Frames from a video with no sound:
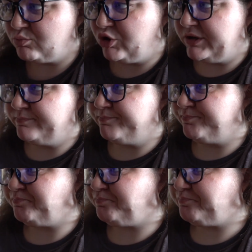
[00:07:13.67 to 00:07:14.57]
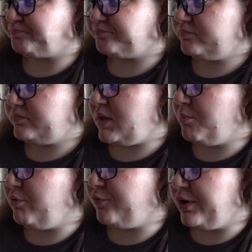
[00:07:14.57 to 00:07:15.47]
morning
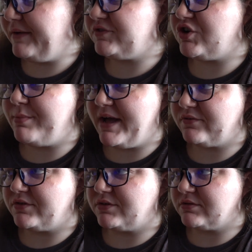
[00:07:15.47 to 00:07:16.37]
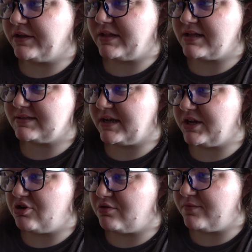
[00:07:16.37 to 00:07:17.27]
before I have to go back for that
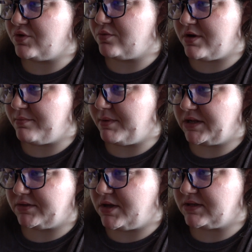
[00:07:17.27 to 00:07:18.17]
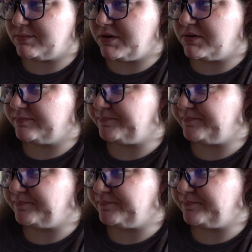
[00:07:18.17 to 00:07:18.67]
second interview where I'm meeting the husband.